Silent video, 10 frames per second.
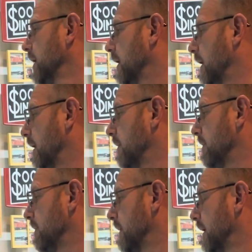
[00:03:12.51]

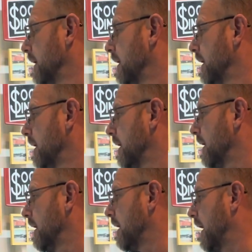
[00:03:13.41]

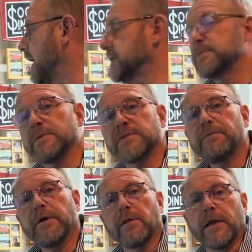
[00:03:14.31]
I
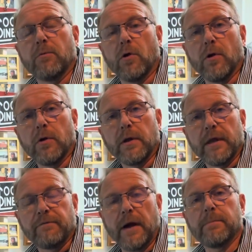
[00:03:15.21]
specifically will,
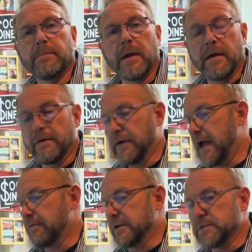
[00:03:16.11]
if I
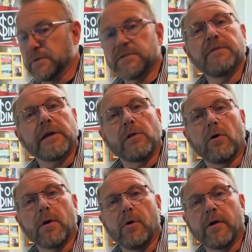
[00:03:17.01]
have a specific
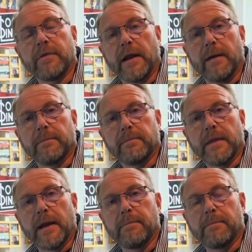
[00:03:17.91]
locomotive that
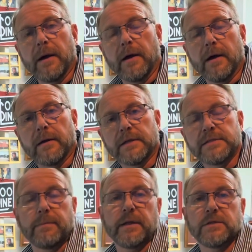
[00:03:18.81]
I'm
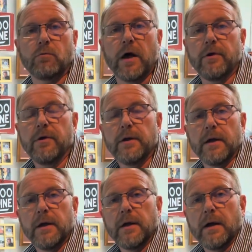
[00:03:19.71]
attempting to weather,
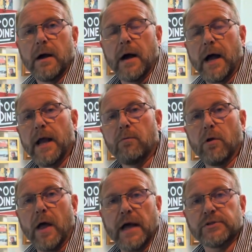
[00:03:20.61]
I
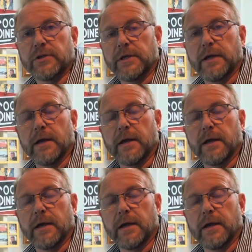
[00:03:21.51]
will actually